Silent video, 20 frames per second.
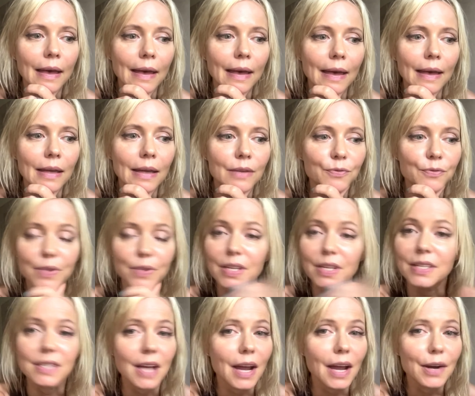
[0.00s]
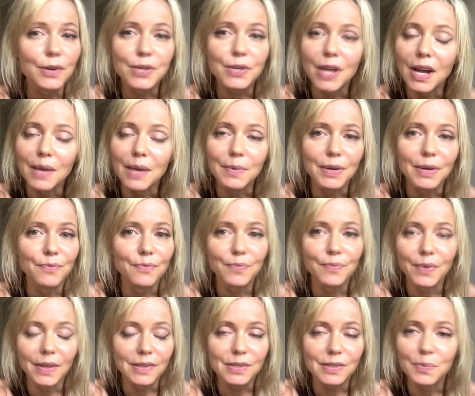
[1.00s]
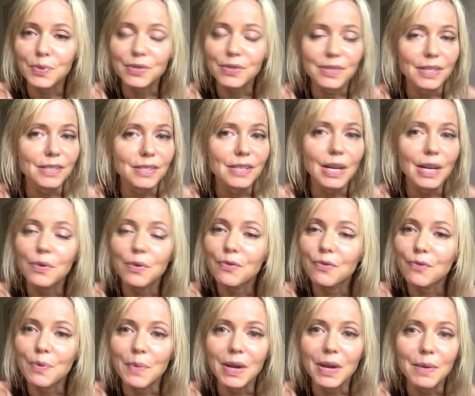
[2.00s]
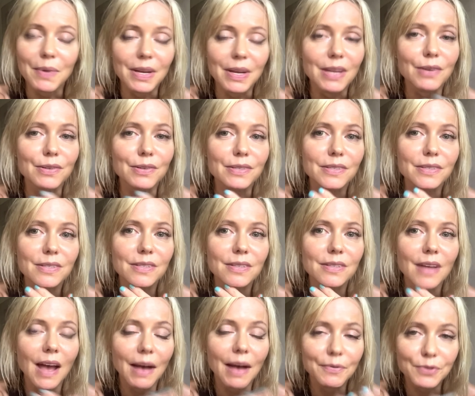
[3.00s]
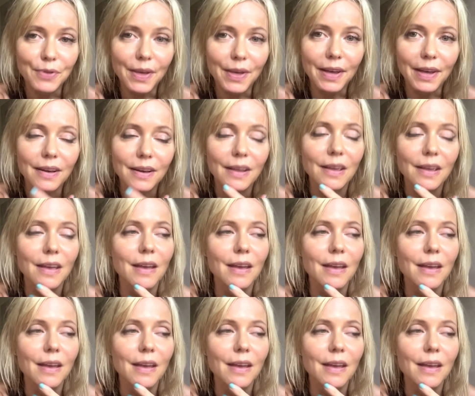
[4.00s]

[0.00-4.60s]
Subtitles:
and for the entire time. And that's the person I stayed with for many, many years after that.